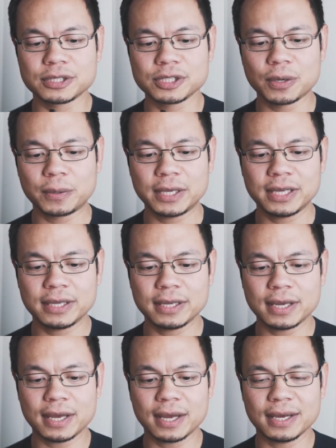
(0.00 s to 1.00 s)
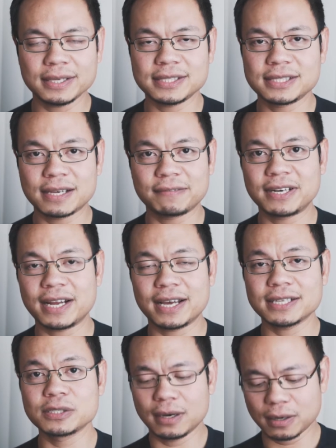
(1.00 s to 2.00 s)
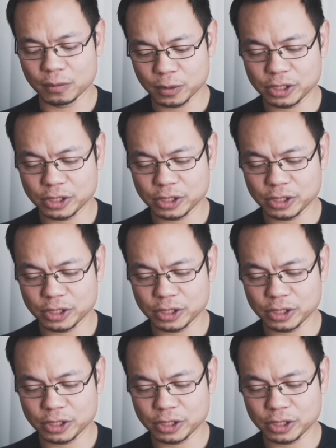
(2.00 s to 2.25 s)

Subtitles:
Sony A7S,